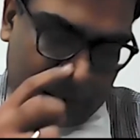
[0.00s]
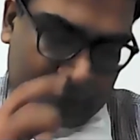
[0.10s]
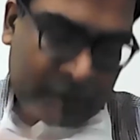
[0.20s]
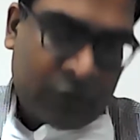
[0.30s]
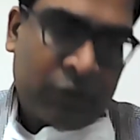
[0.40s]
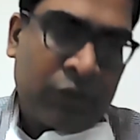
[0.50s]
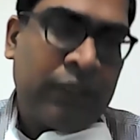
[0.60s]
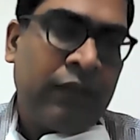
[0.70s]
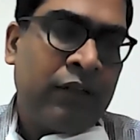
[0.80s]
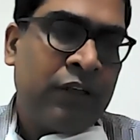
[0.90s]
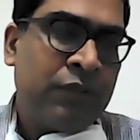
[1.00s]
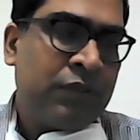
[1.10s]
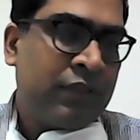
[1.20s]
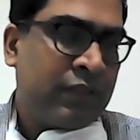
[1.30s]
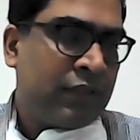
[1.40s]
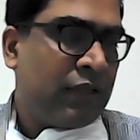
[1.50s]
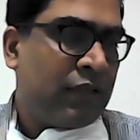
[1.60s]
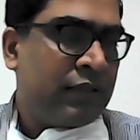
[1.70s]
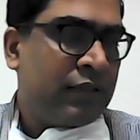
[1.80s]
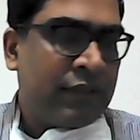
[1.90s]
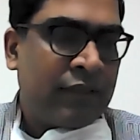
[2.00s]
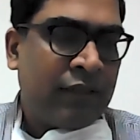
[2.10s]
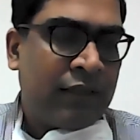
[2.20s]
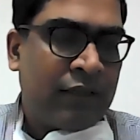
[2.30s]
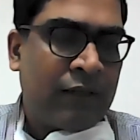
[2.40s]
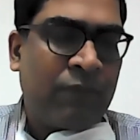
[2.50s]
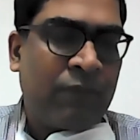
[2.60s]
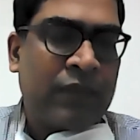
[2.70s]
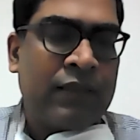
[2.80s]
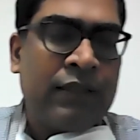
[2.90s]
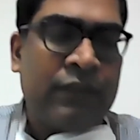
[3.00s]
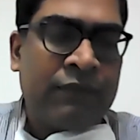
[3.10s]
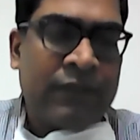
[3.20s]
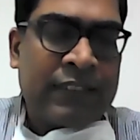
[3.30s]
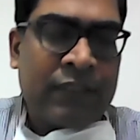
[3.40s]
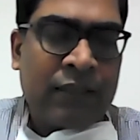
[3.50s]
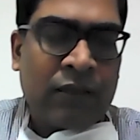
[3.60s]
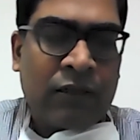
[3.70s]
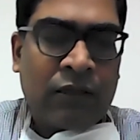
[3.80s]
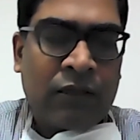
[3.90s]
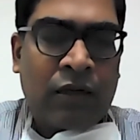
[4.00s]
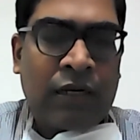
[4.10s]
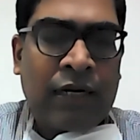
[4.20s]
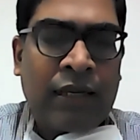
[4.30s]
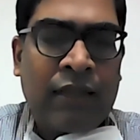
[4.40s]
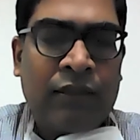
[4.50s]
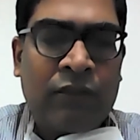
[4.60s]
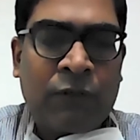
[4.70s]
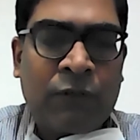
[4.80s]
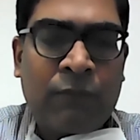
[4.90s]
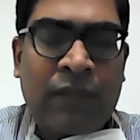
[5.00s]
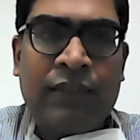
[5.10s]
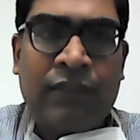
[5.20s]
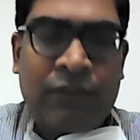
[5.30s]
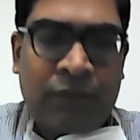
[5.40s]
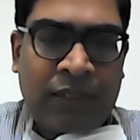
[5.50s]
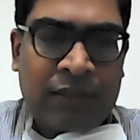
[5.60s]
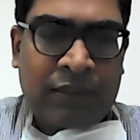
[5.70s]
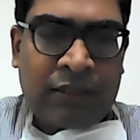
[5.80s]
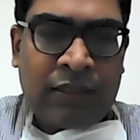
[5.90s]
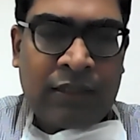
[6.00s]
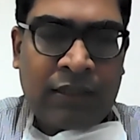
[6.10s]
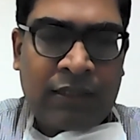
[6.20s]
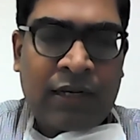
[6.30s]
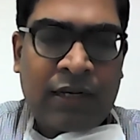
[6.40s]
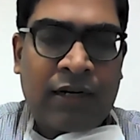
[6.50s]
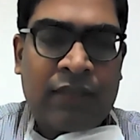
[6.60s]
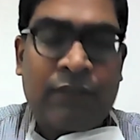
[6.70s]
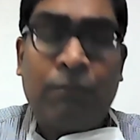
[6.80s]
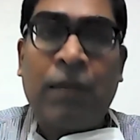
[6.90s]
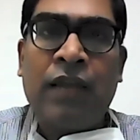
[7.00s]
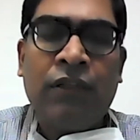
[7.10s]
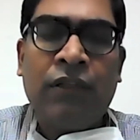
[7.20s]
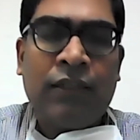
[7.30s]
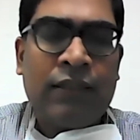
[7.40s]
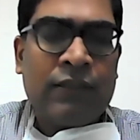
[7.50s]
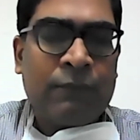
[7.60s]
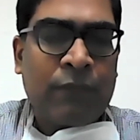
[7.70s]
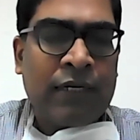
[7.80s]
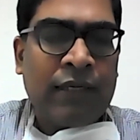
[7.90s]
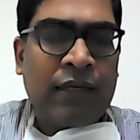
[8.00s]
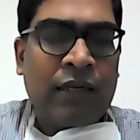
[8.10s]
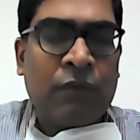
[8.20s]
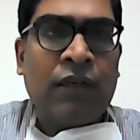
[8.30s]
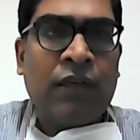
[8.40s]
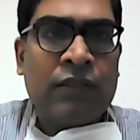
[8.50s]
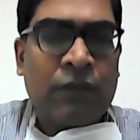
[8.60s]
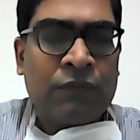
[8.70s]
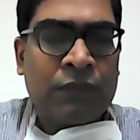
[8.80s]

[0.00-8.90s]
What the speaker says: So to introduce Sir is a physician and health informatics educationist regarded as a pioneer in spreading awareness of